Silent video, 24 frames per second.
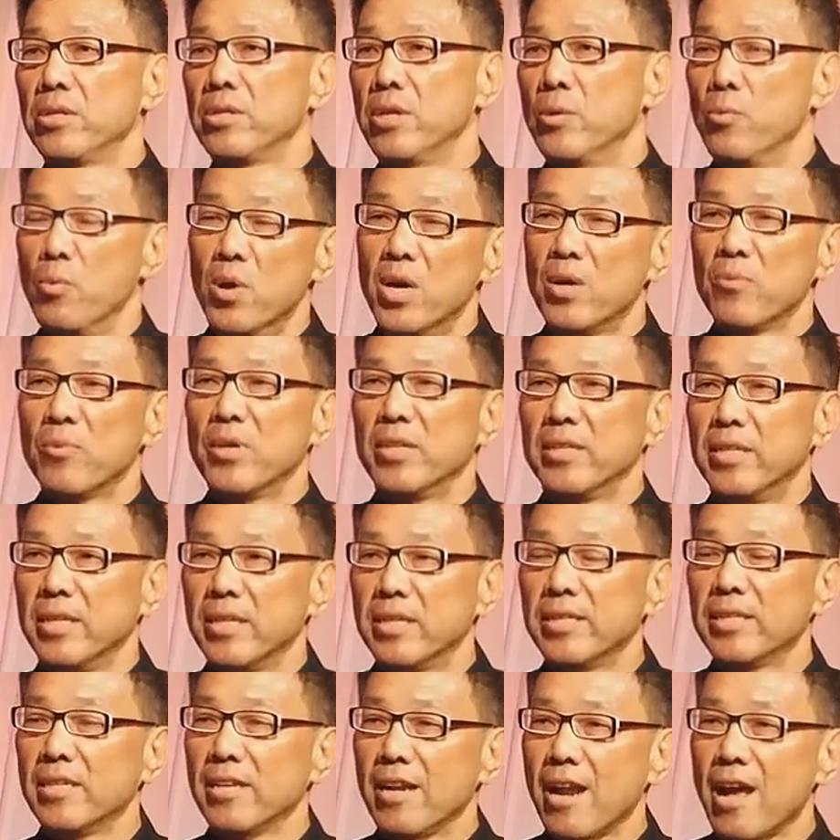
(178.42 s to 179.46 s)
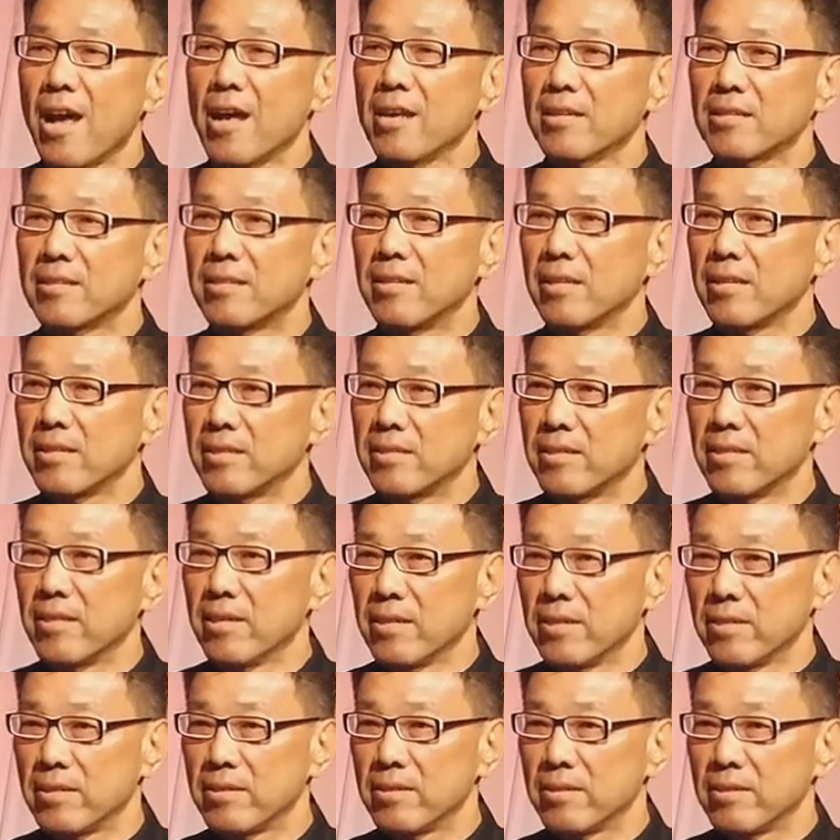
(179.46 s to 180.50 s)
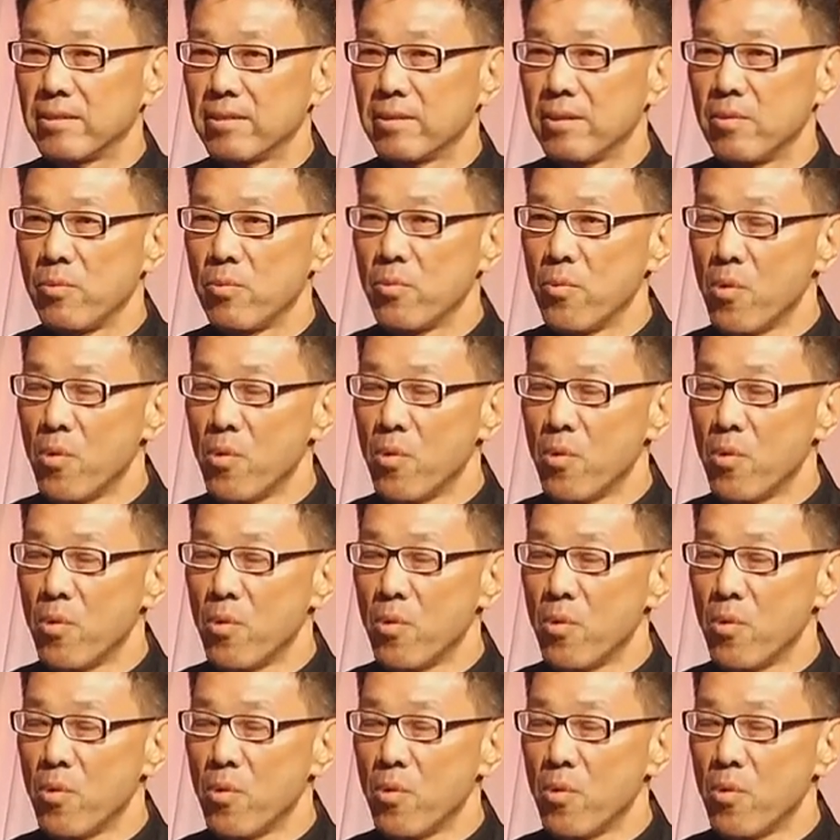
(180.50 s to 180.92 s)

The work we did in the last six years